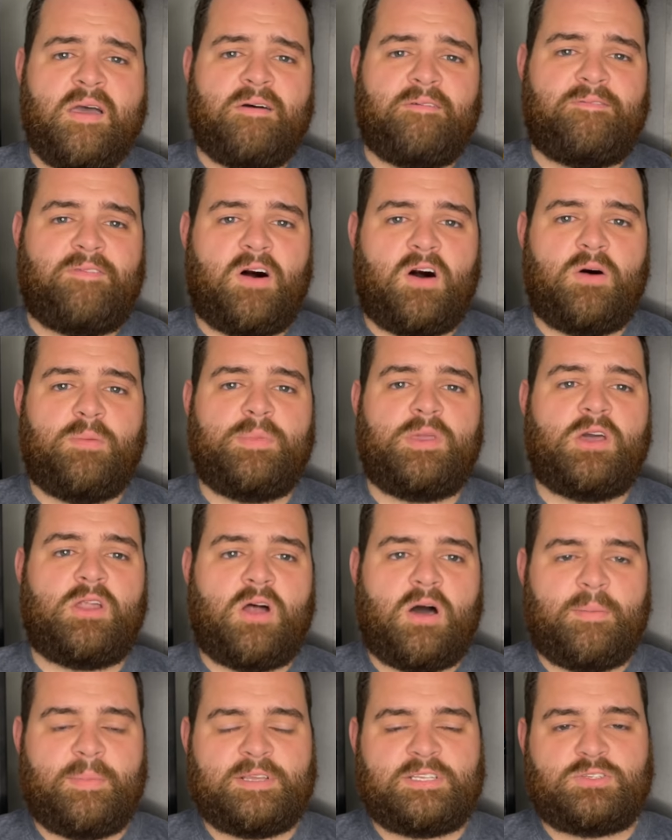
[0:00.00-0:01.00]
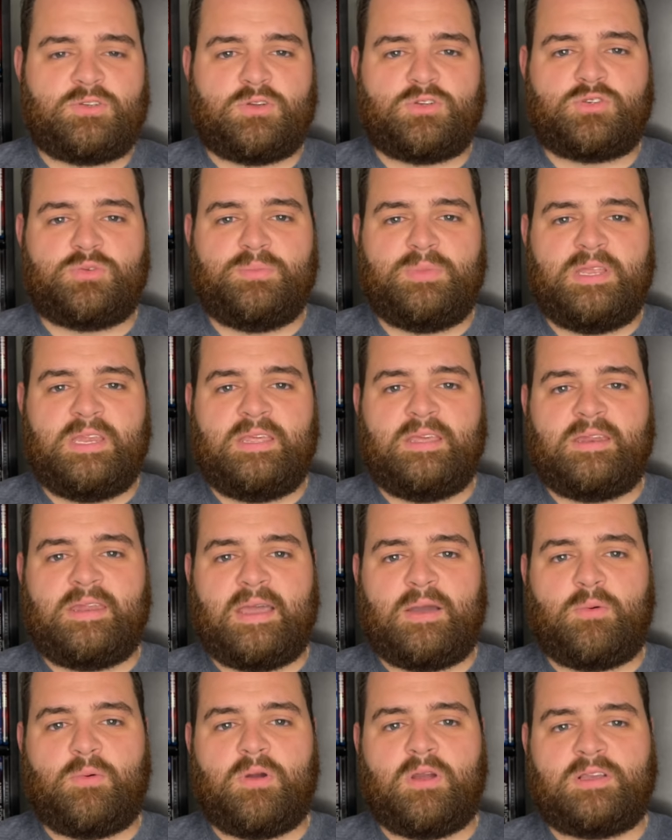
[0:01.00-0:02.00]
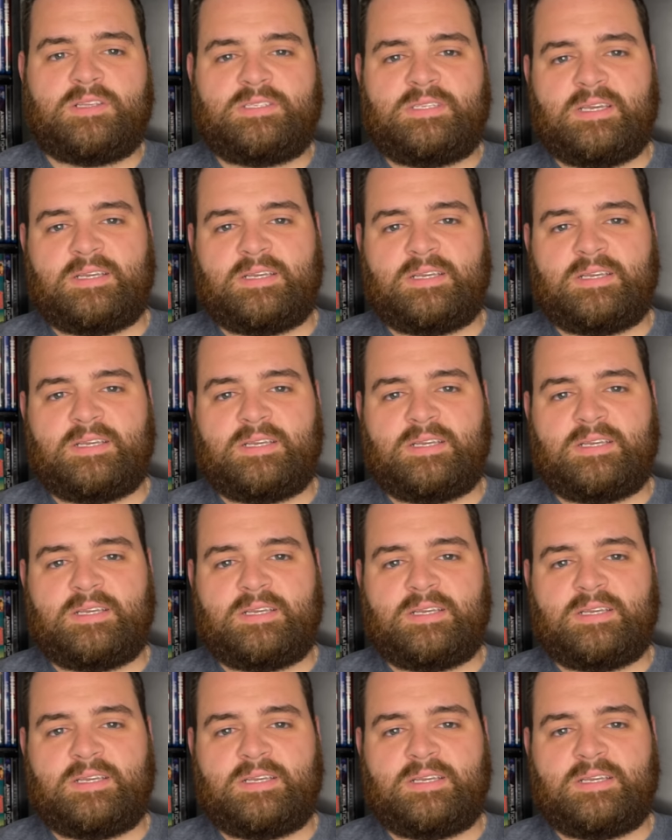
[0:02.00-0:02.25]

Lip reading: Follow me on all my social media networks.